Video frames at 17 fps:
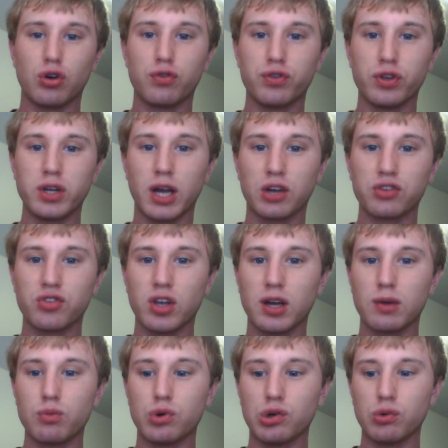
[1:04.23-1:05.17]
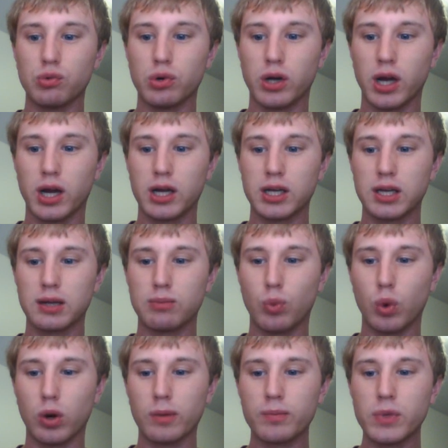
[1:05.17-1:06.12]
and hopefully next time we'll kind of
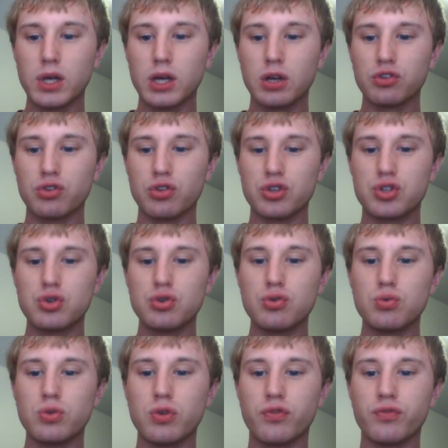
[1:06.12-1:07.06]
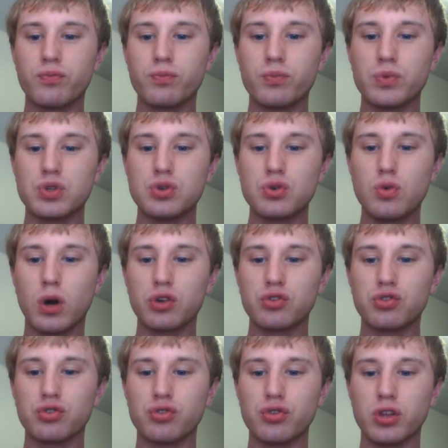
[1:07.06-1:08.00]
get more. So the two
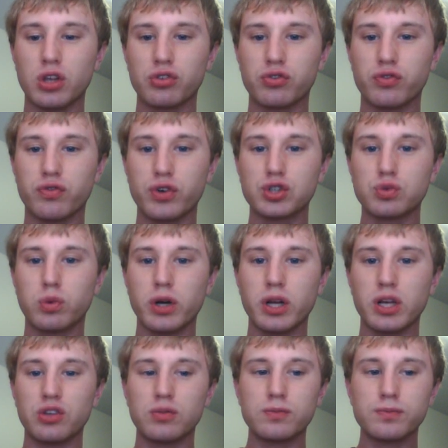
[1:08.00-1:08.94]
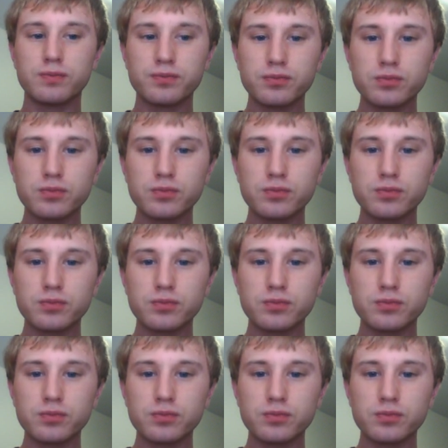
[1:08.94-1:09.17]
questions are this. First one is,